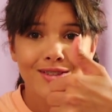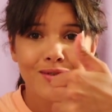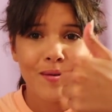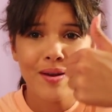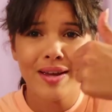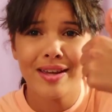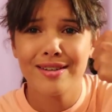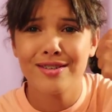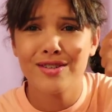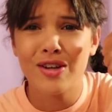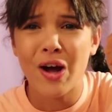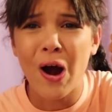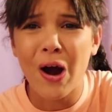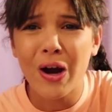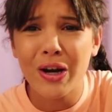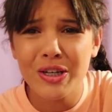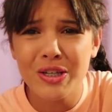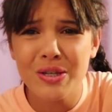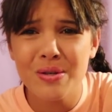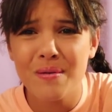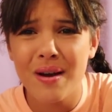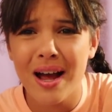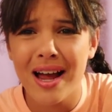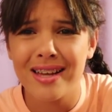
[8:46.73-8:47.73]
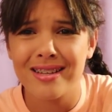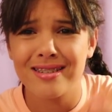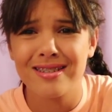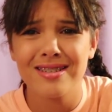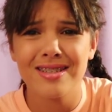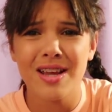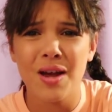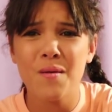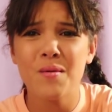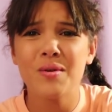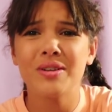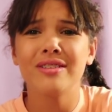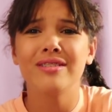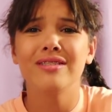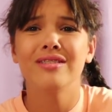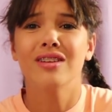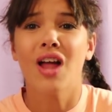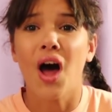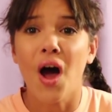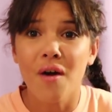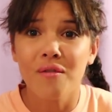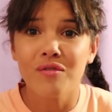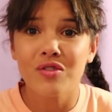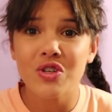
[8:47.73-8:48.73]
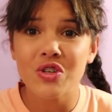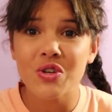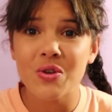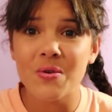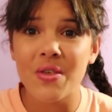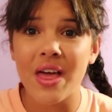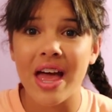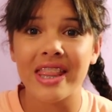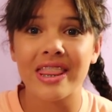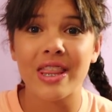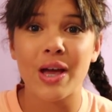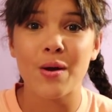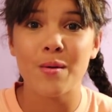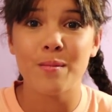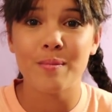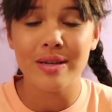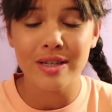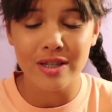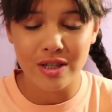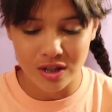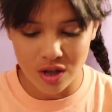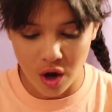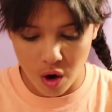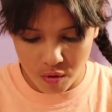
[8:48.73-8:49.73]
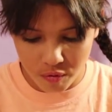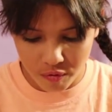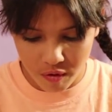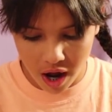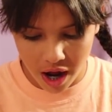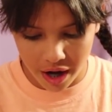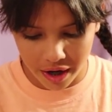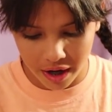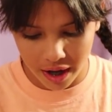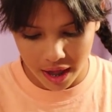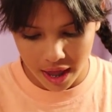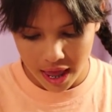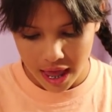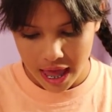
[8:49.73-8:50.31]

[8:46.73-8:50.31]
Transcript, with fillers: so I can talk to you guys because I would love to do that. That would be so fun.